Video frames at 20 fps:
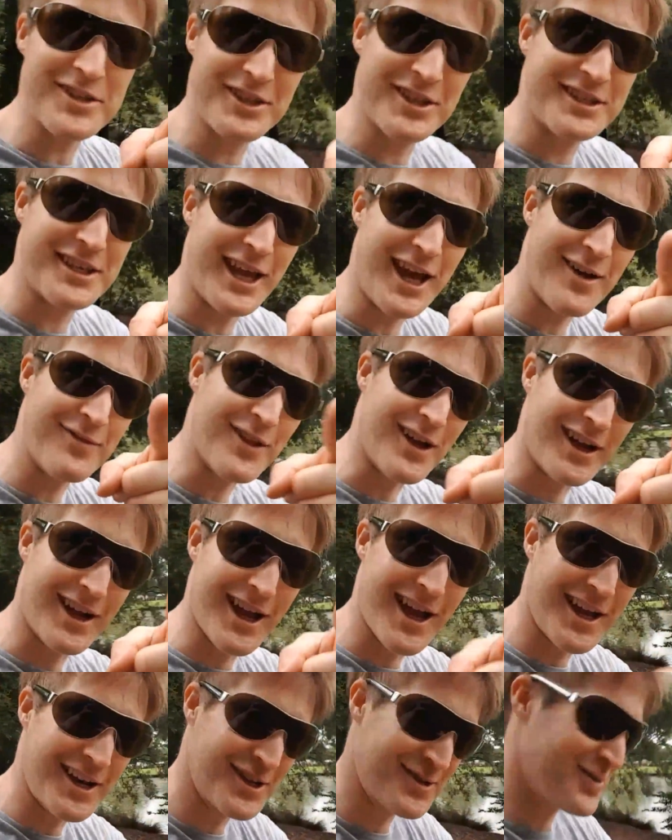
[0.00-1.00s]
yourself, like
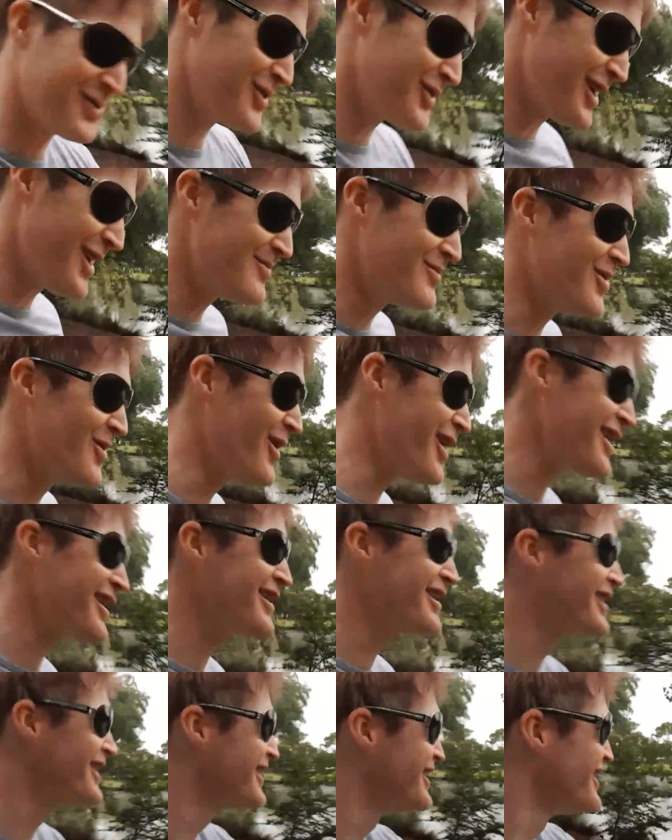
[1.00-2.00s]
Arnie's rule number one.
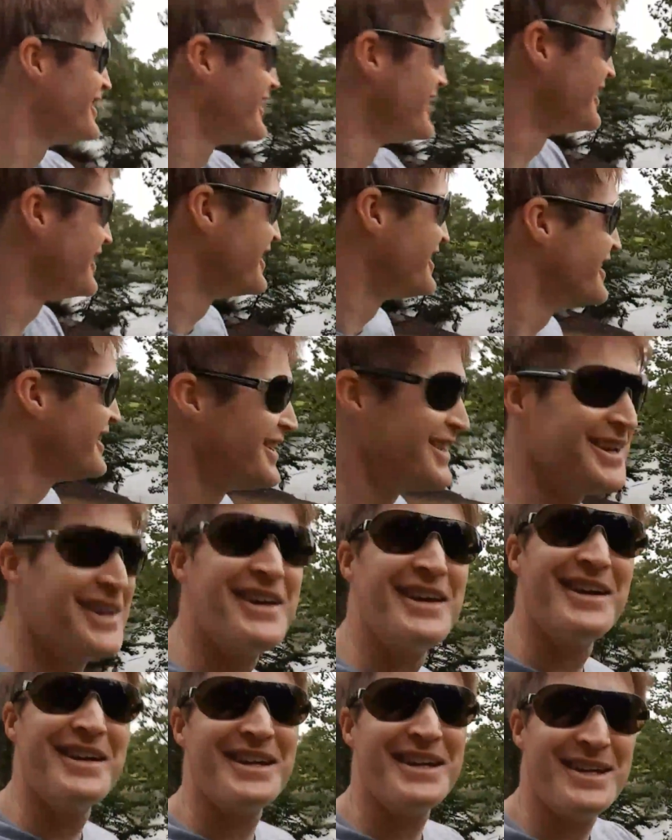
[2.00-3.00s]

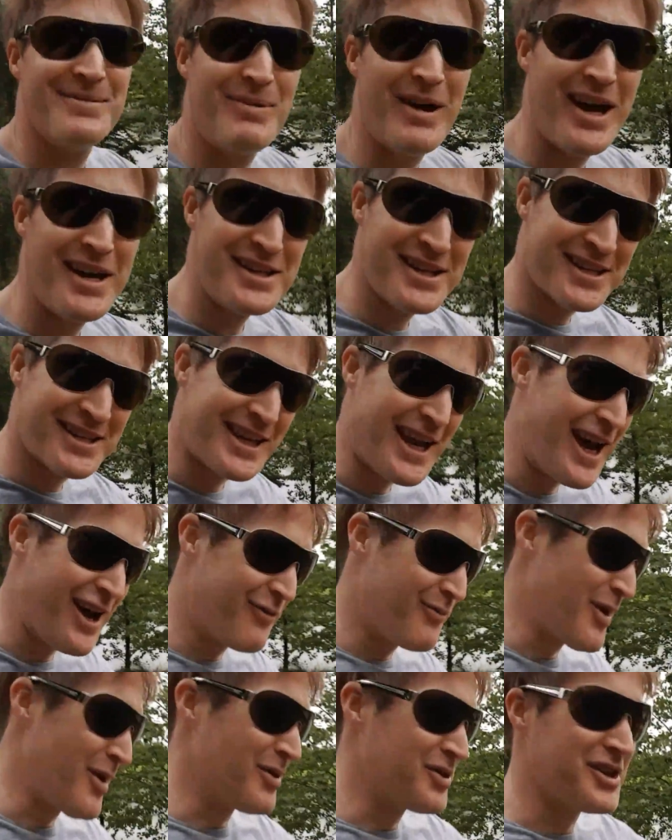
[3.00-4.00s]
You being
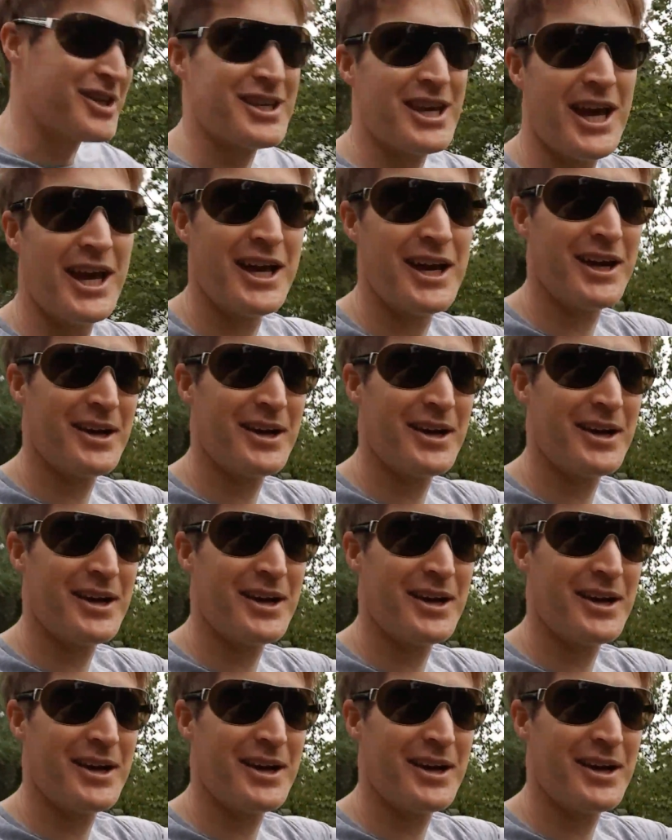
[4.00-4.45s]
yourself, people just